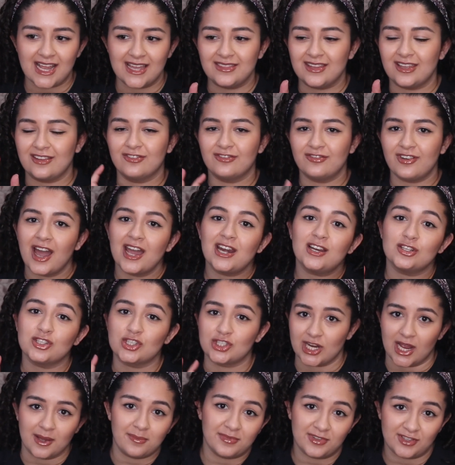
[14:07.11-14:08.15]
and the final
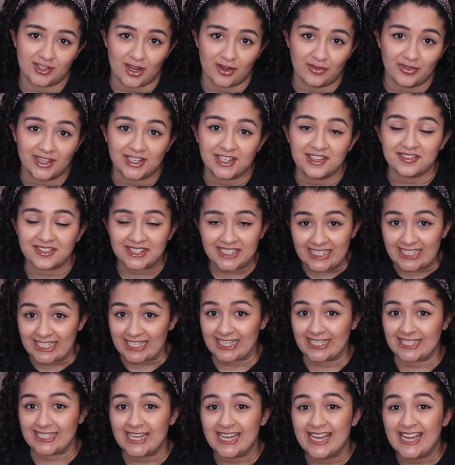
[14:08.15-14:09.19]
gemstone that is
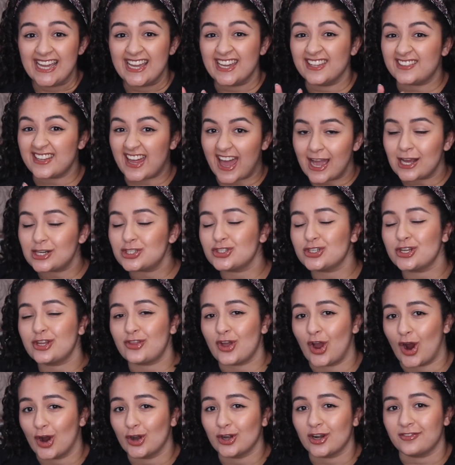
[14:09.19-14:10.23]
needed is actually the
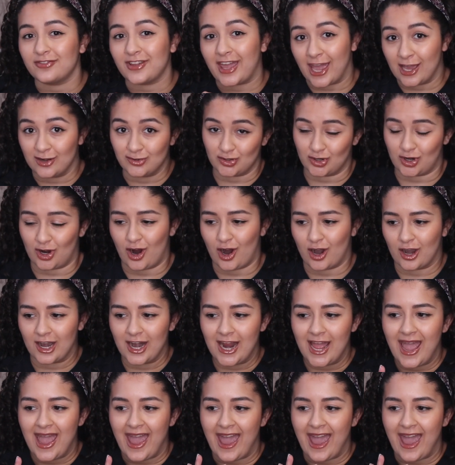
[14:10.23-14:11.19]
heart of Kandrakar.